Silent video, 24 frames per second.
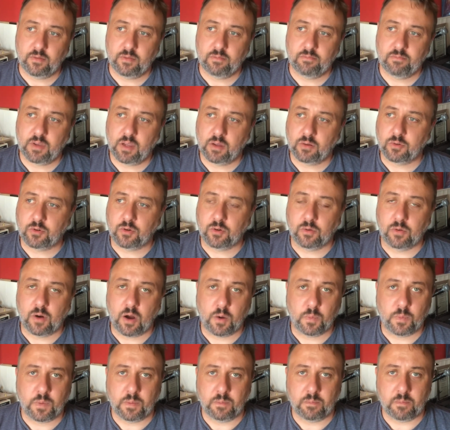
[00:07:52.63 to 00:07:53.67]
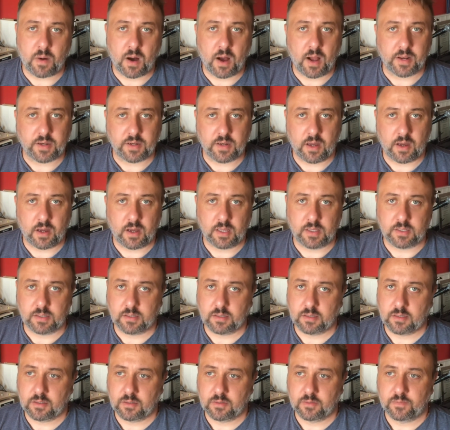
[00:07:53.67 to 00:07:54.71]
local open mic
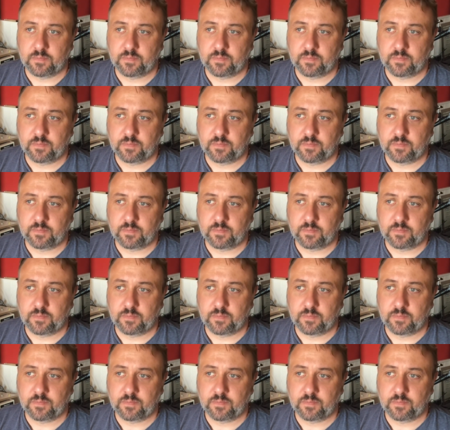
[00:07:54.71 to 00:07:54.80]
nights,